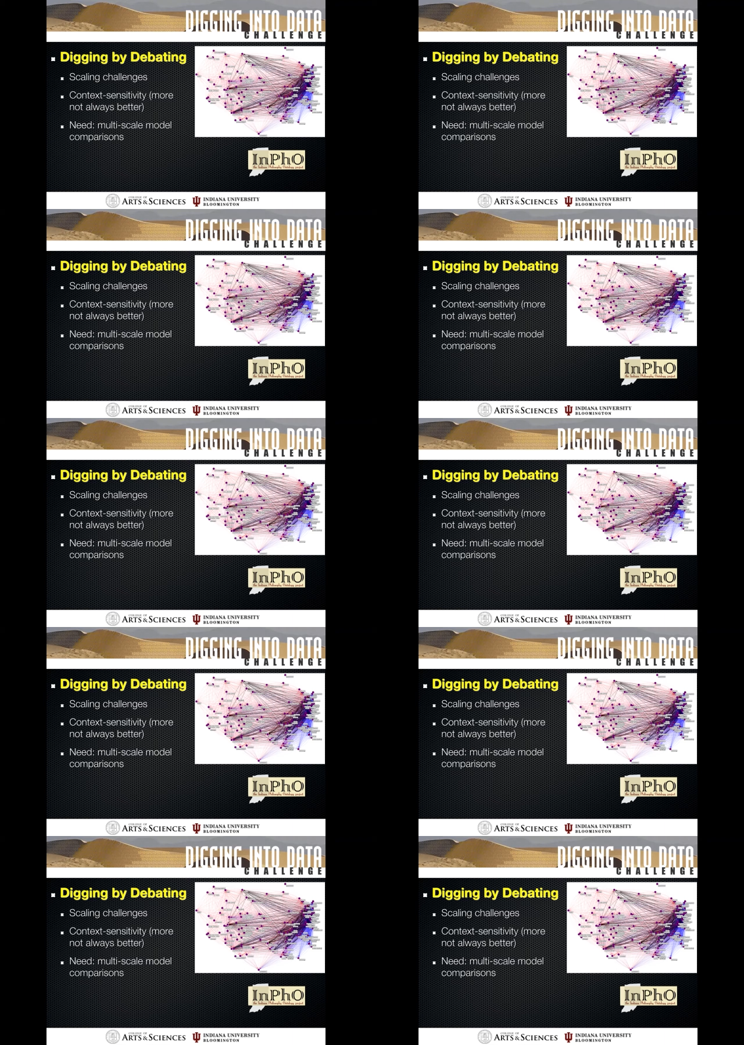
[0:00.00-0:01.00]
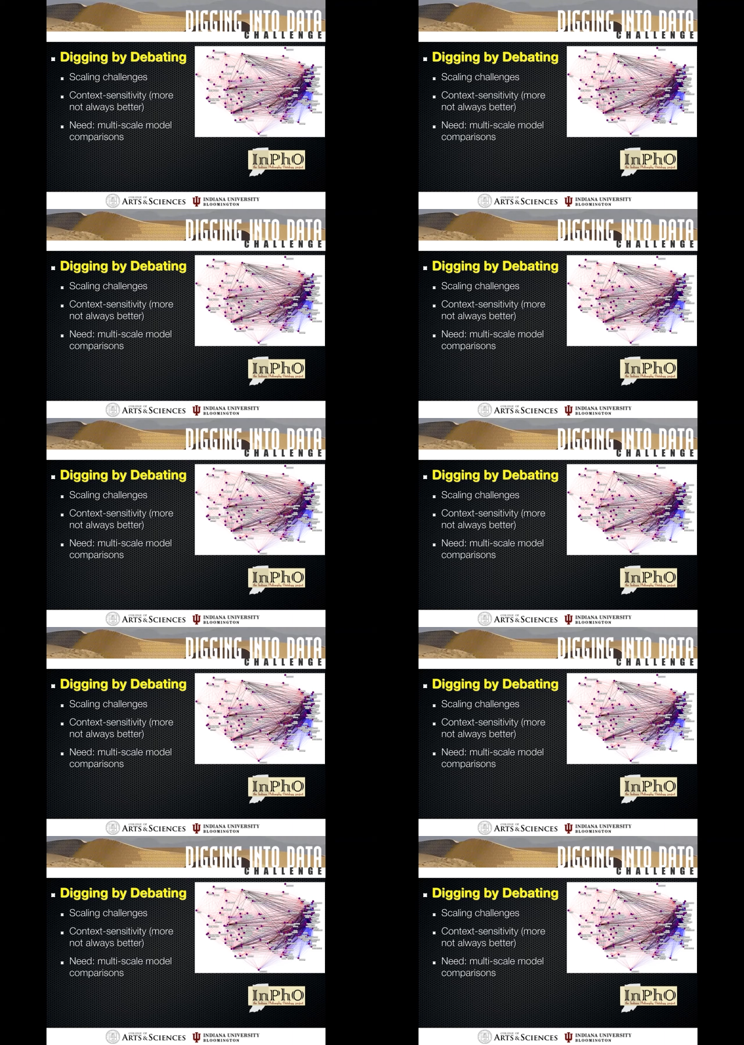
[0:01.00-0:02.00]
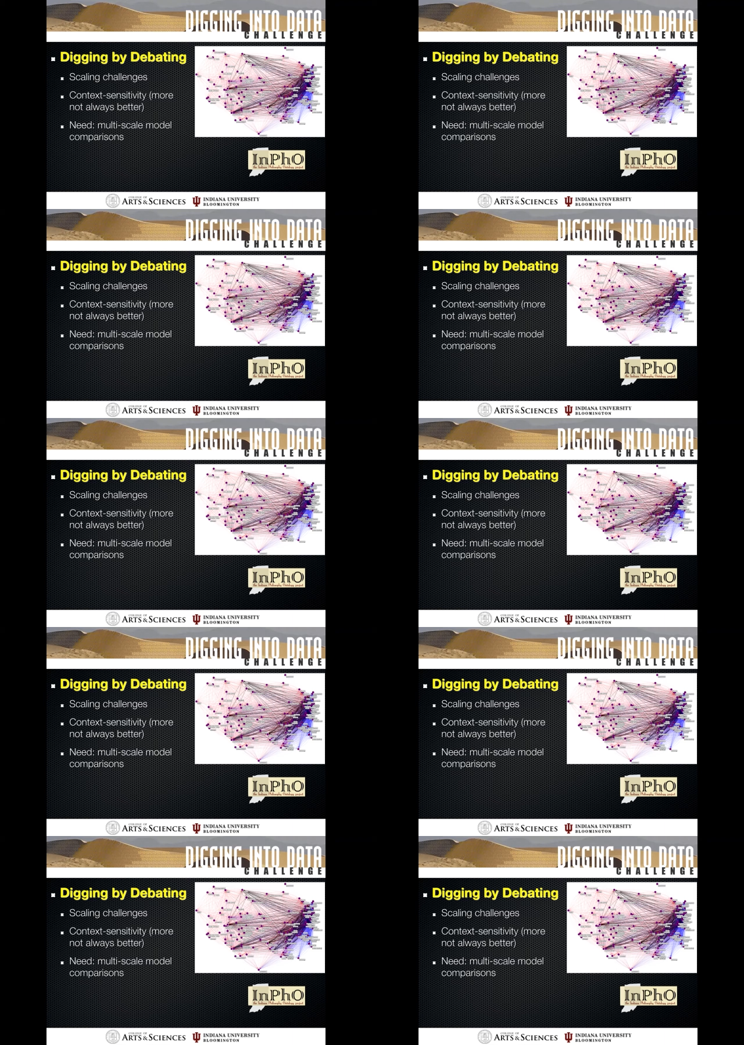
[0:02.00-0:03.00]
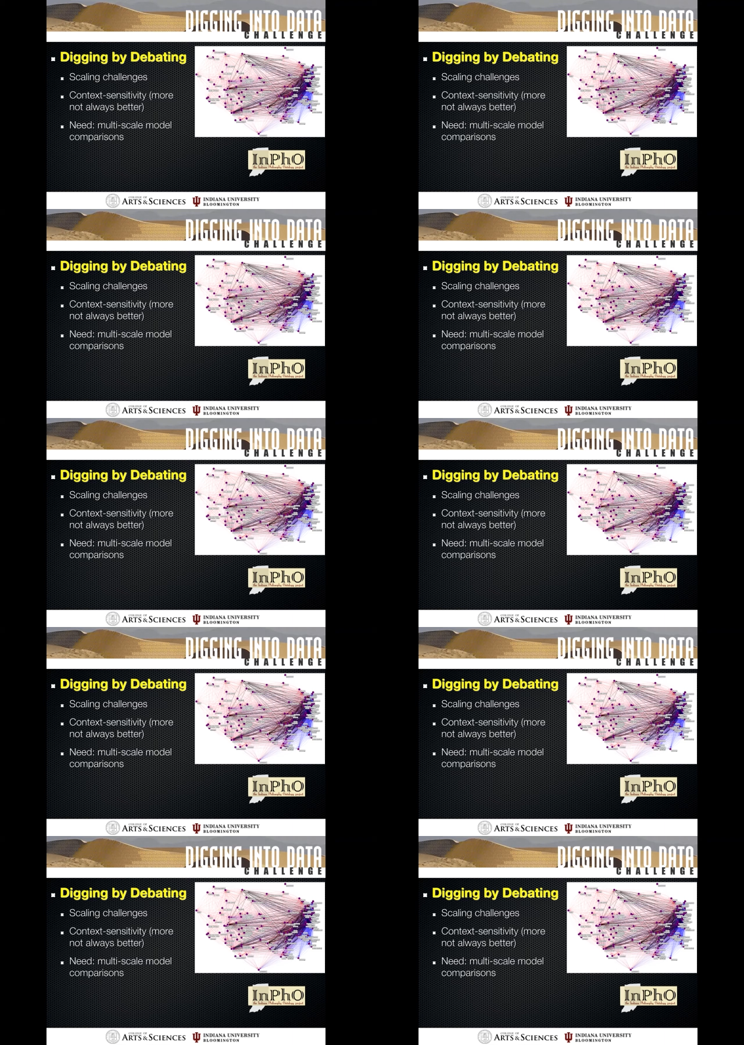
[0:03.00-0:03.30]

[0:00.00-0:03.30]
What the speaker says: No face is visible, so there are no lips to read.